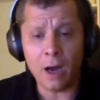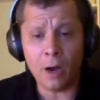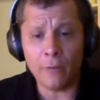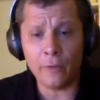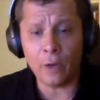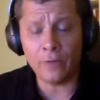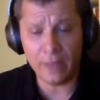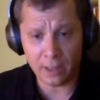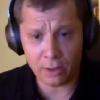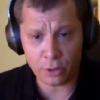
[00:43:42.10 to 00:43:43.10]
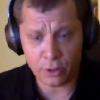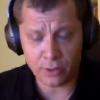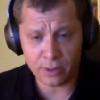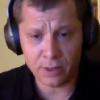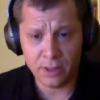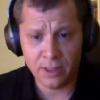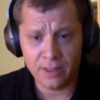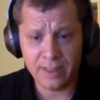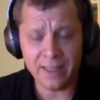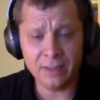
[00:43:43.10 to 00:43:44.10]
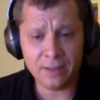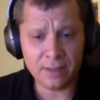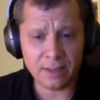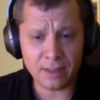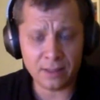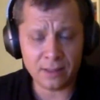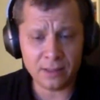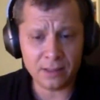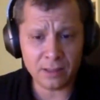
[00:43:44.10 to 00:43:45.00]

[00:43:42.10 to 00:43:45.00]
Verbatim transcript: of their cultures. They understand,